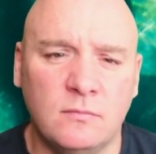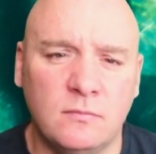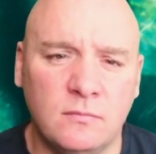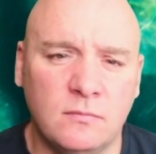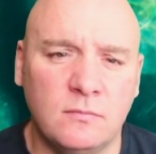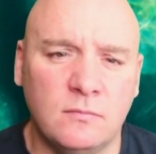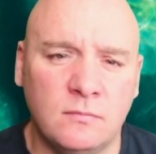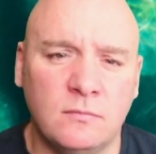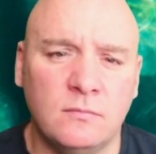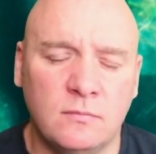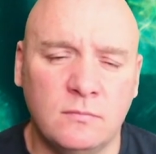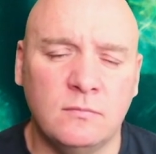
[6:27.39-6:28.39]

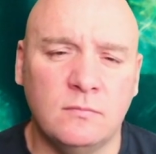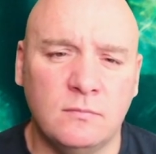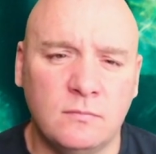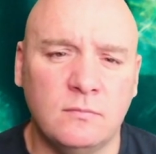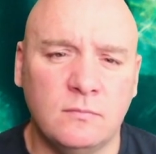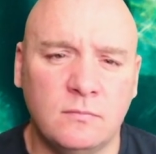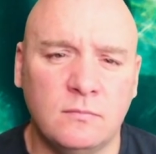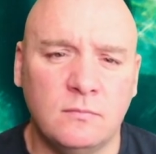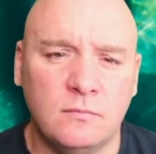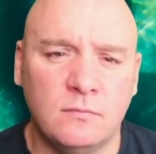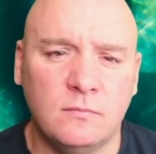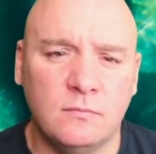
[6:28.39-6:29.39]

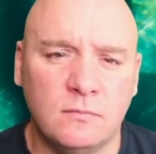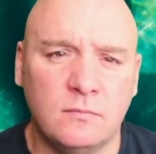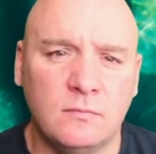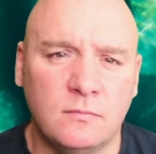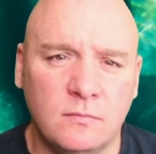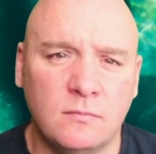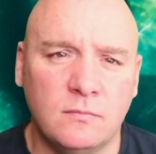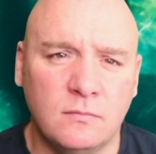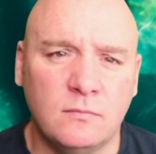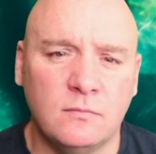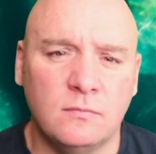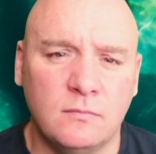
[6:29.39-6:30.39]

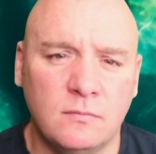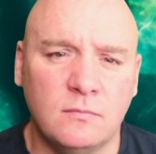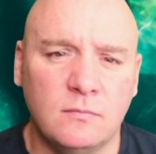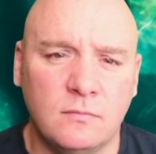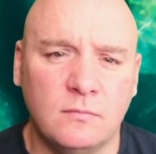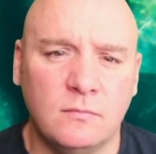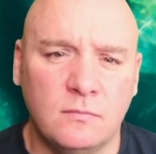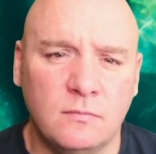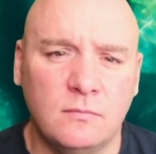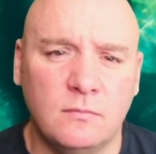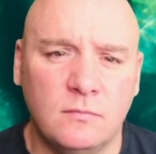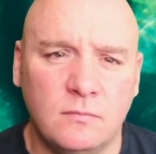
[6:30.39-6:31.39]

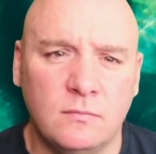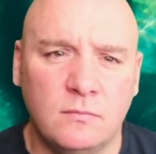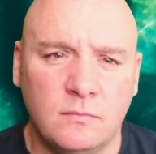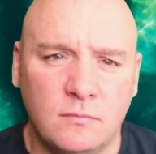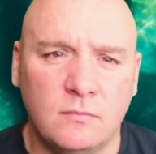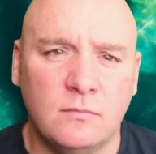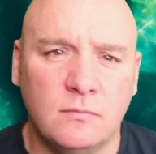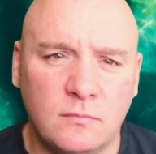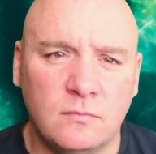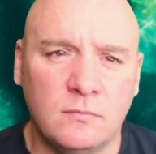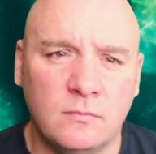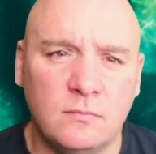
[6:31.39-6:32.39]

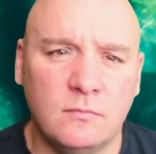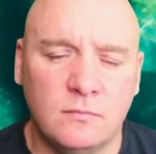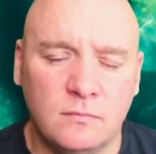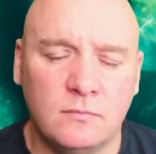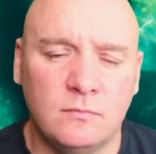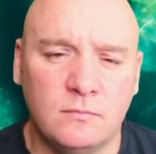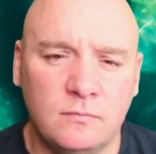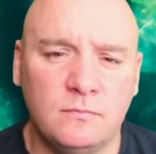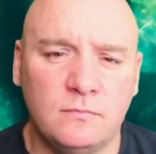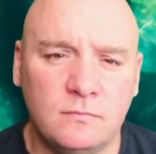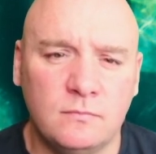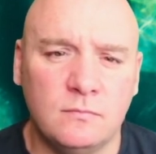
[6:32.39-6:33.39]

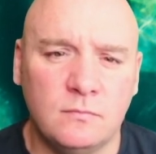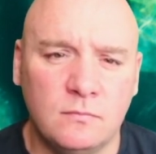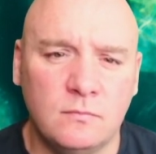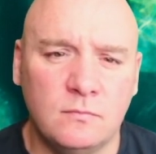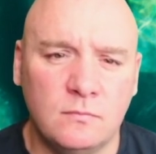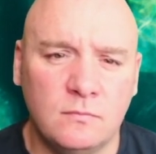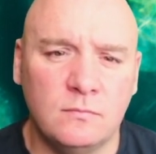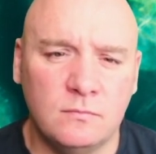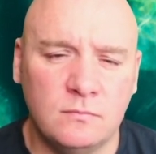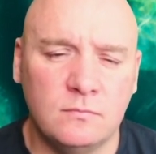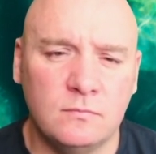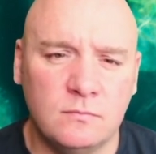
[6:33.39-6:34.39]

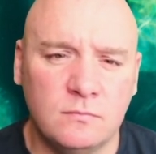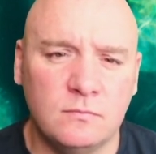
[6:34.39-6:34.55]
[no speech]